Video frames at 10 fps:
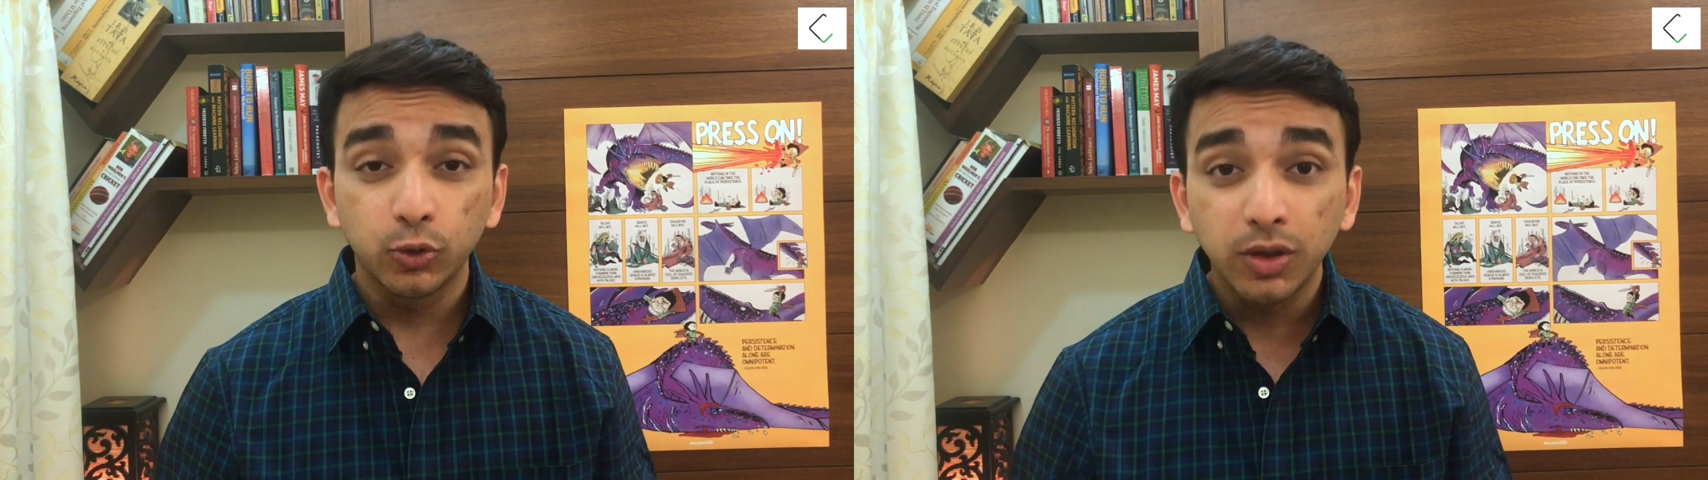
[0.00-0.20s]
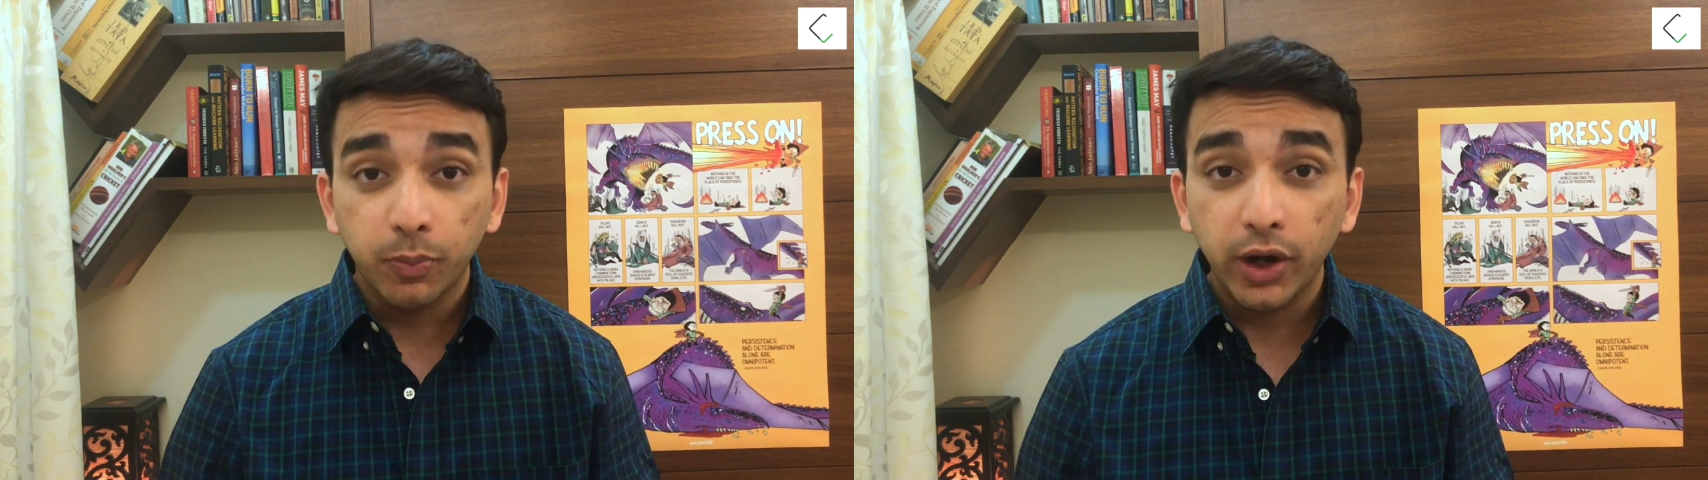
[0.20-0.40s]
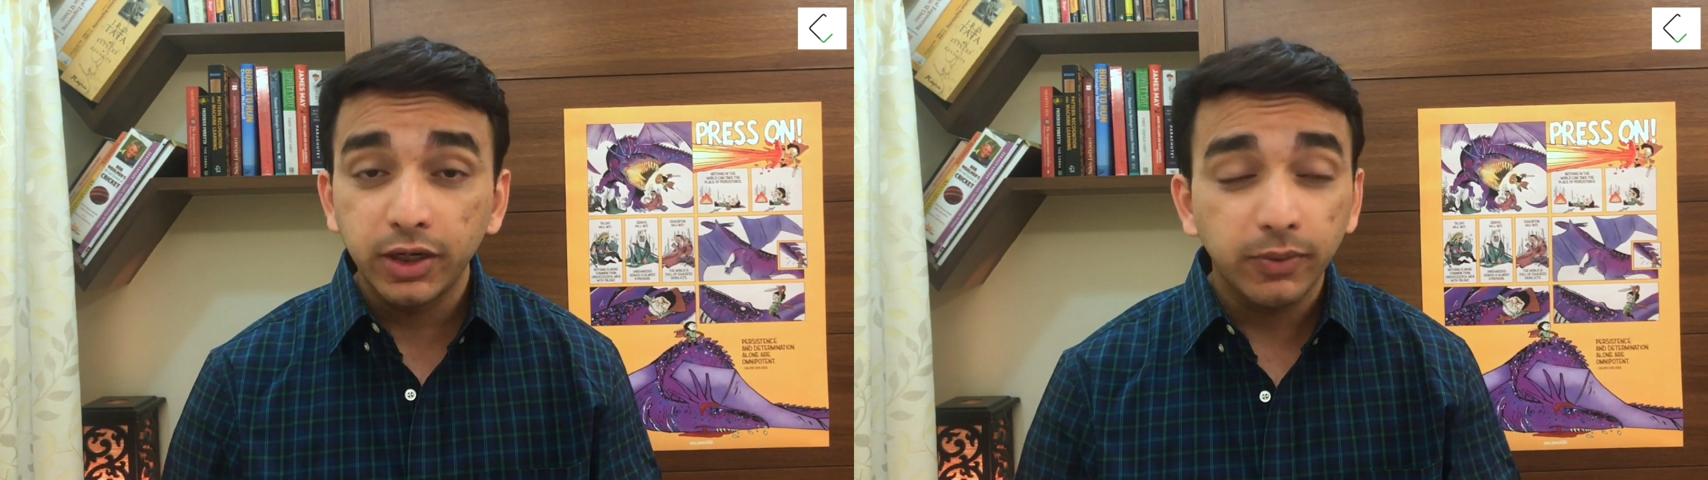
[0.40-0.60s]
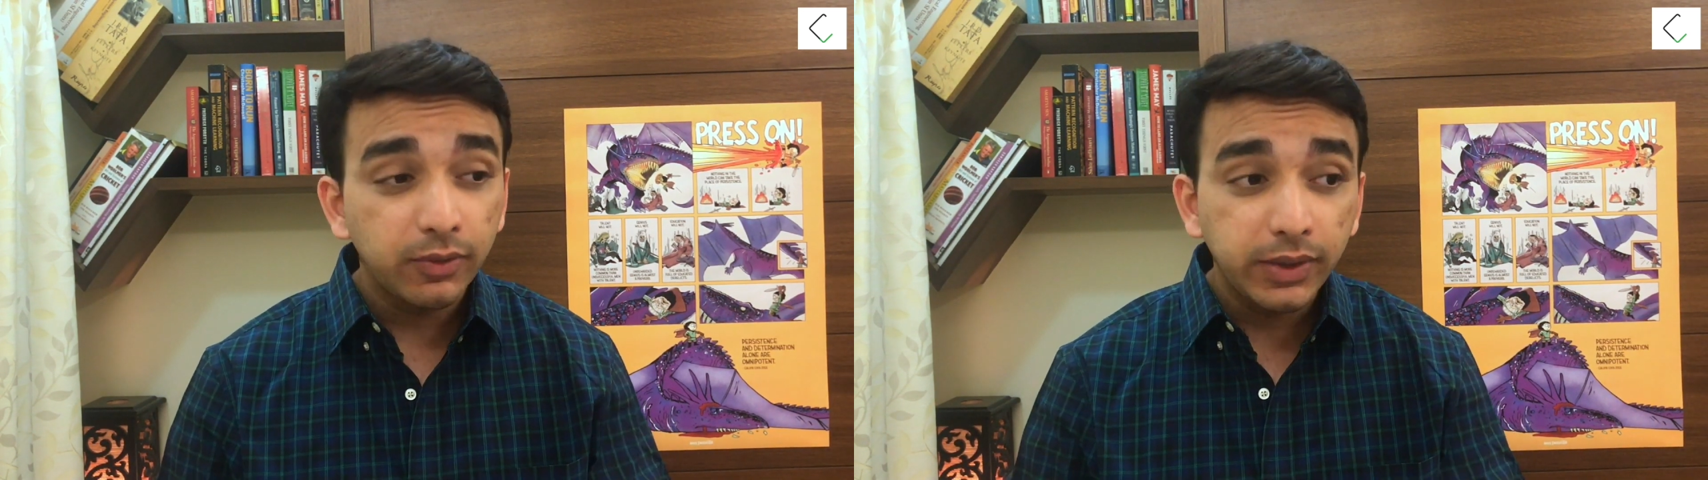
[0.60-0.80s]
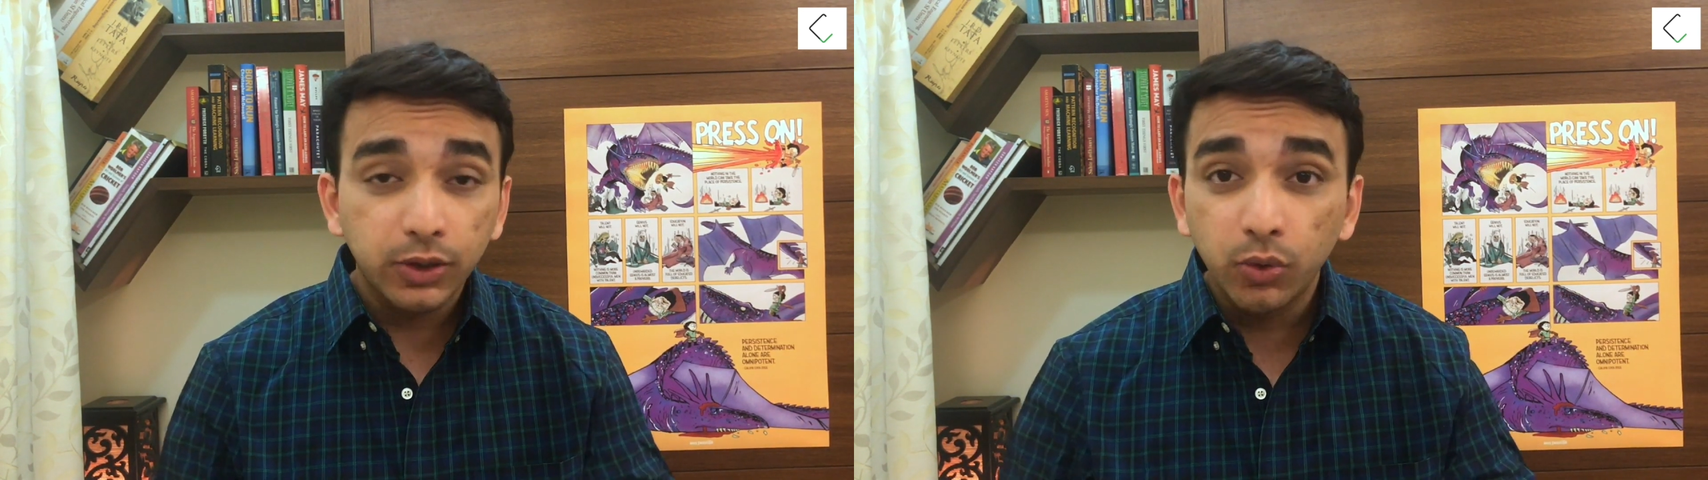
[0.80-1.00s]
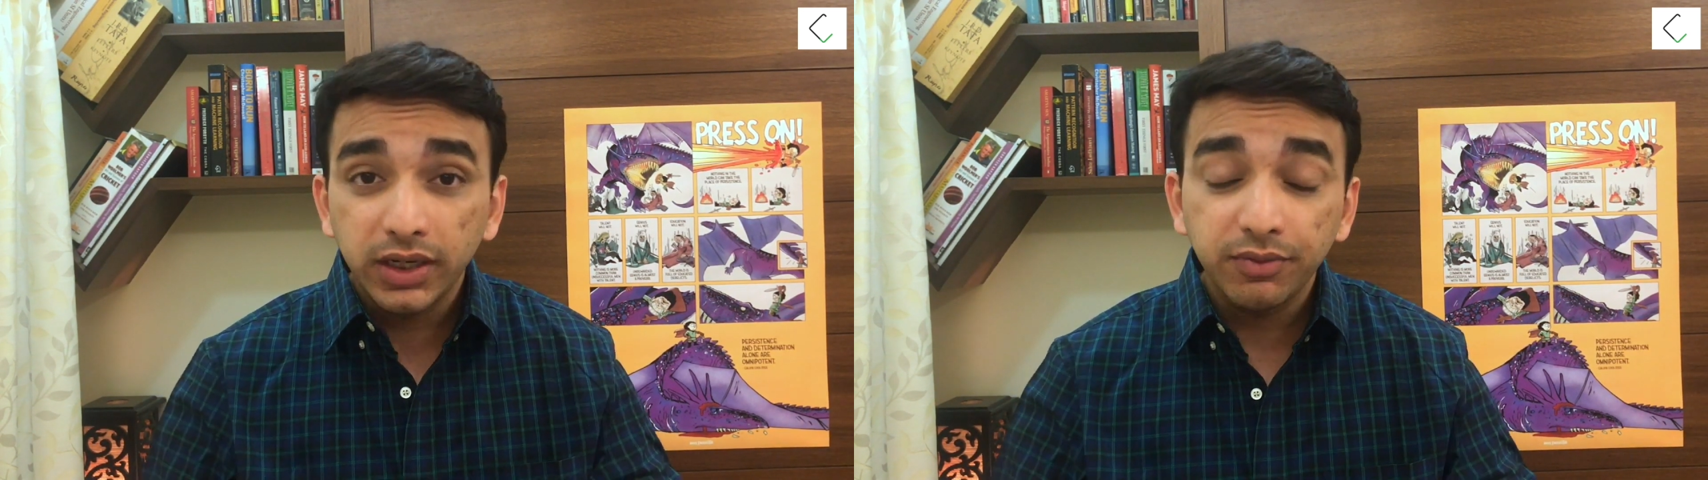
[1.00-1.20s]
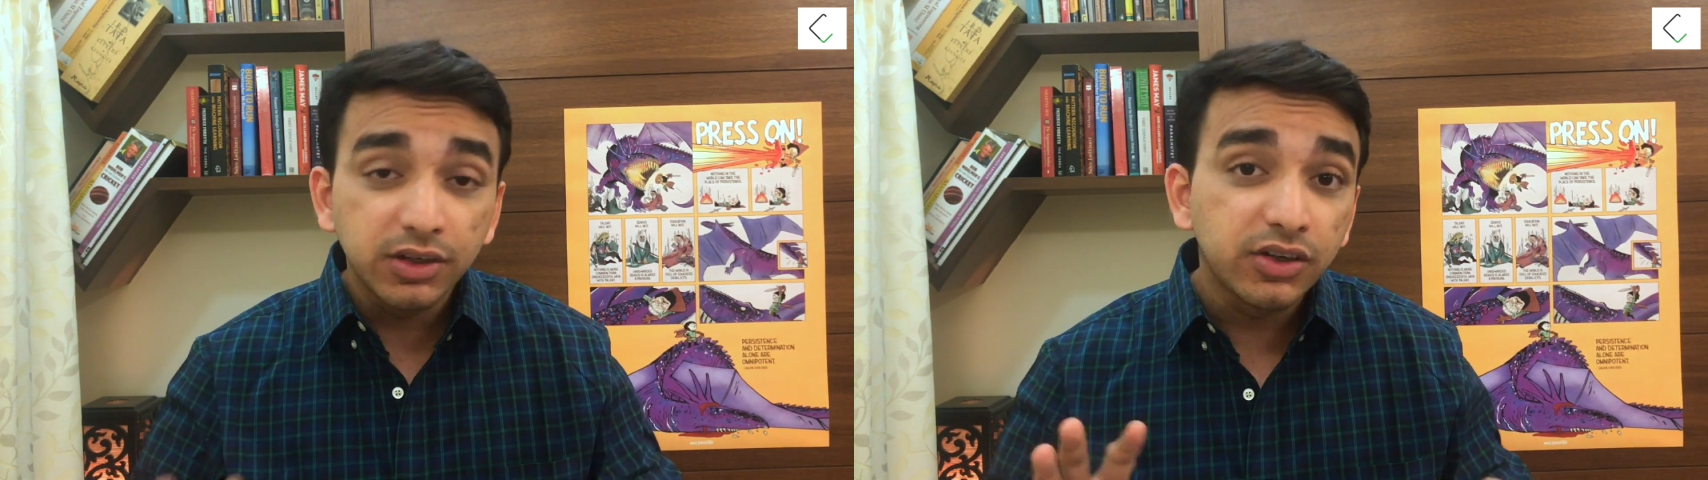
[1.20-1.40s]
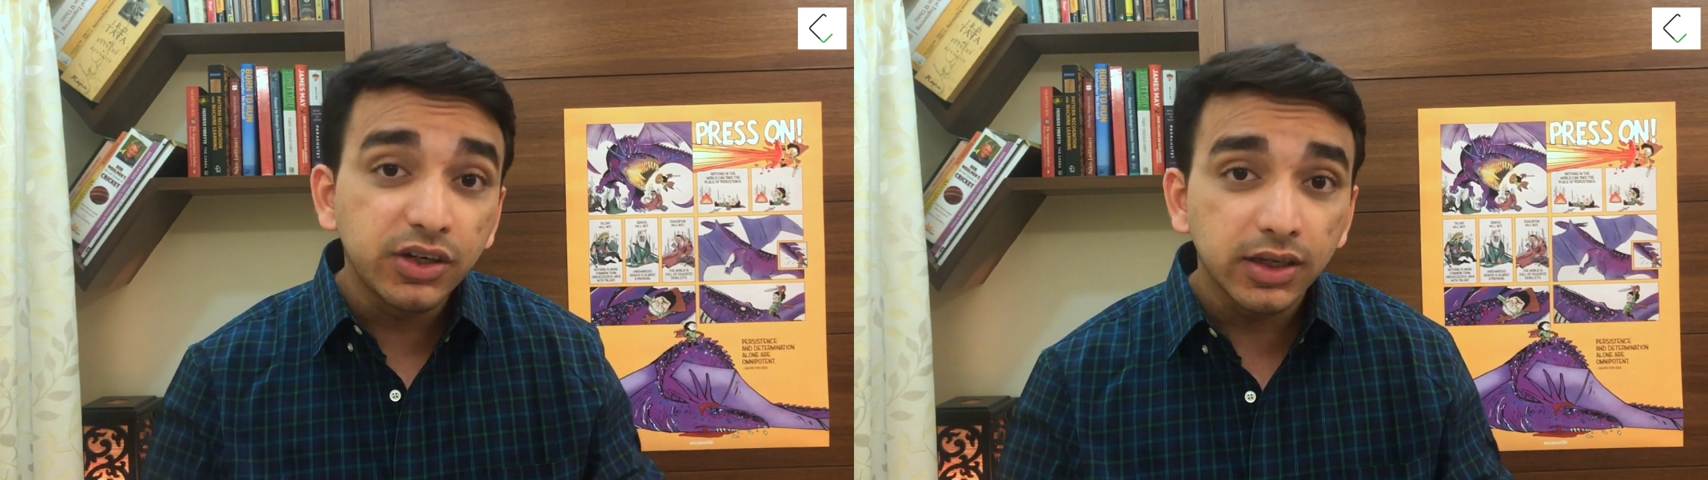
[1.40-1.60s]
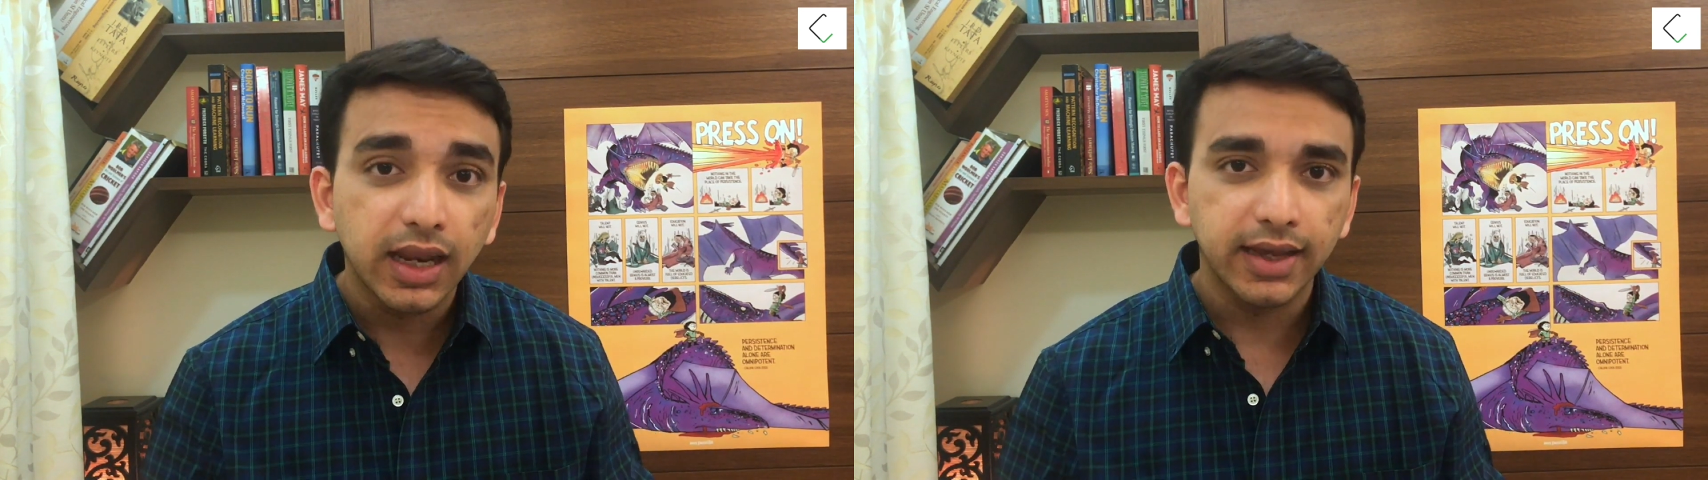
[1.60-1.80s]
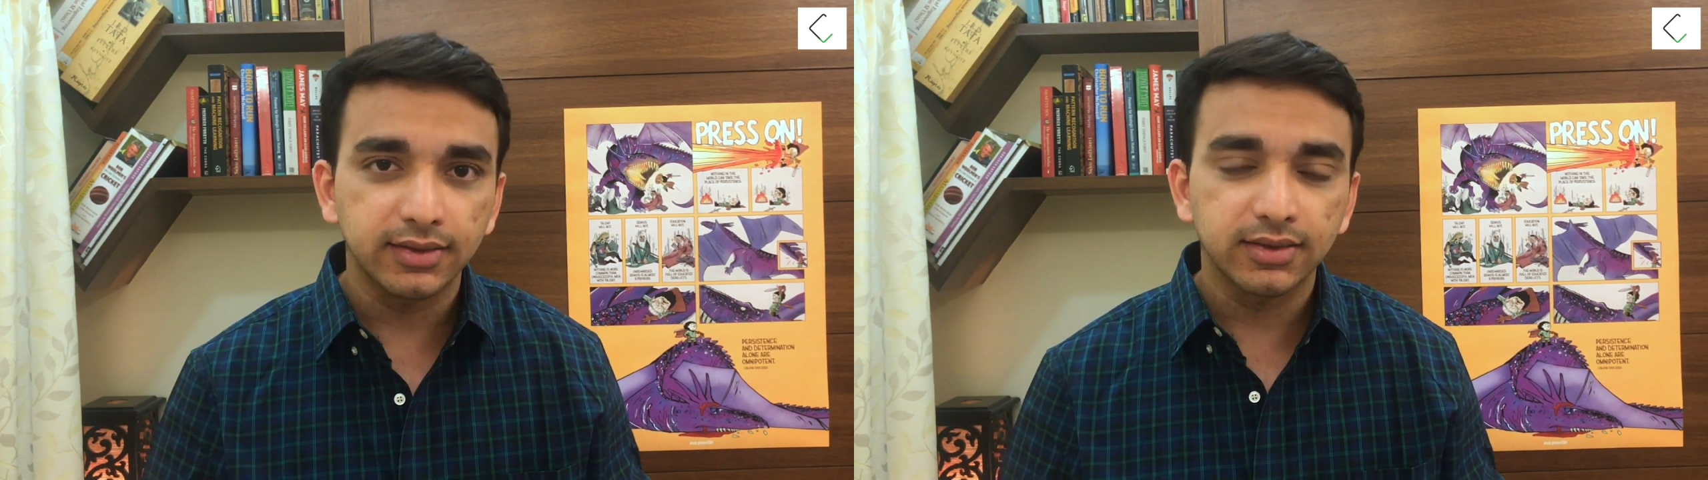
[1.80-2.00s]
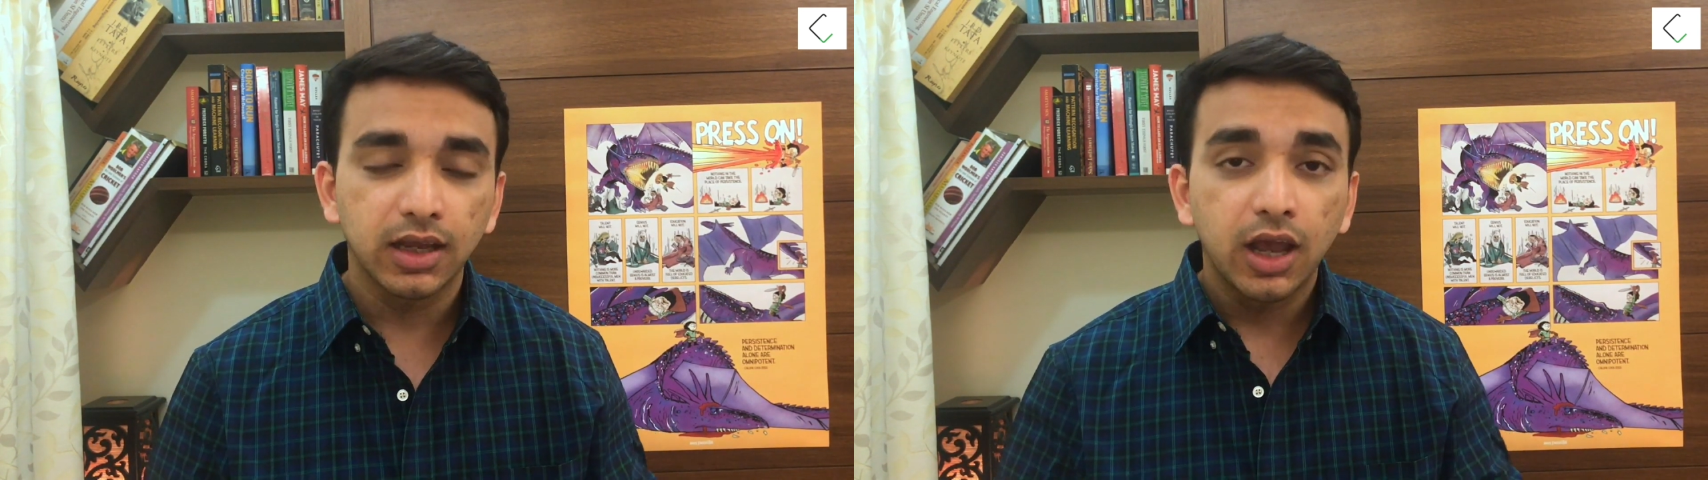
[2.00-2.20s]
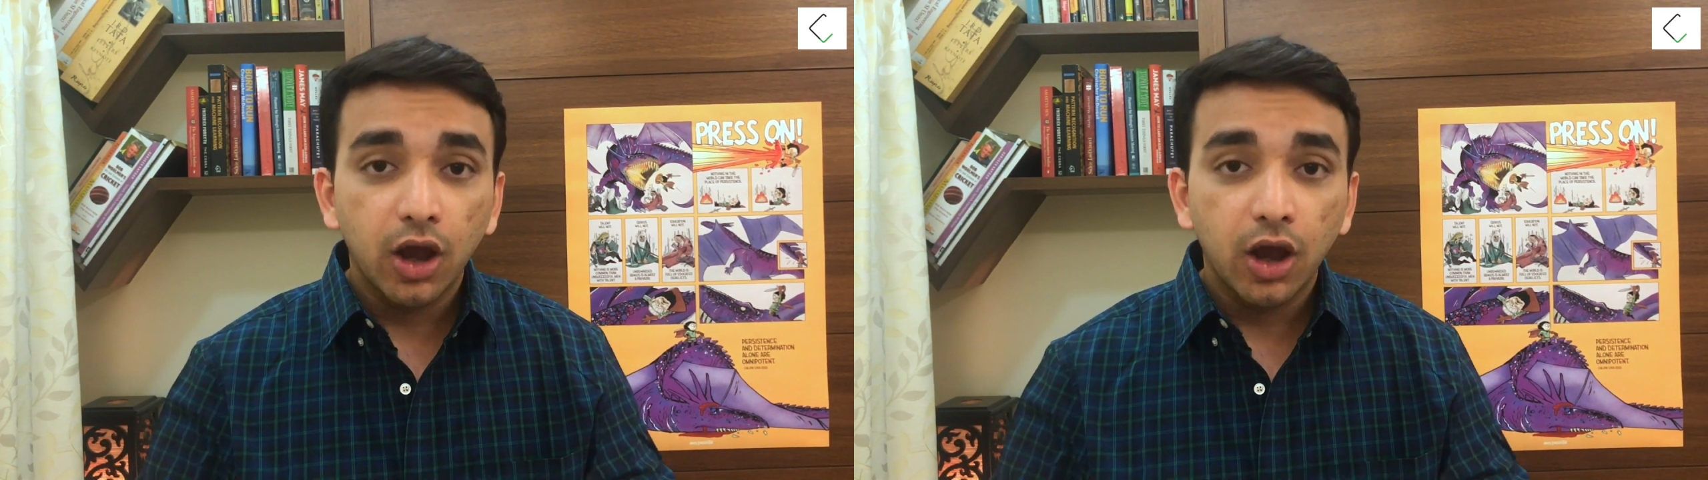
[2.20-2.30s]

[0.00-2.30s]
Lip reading: to the point where we don't even realize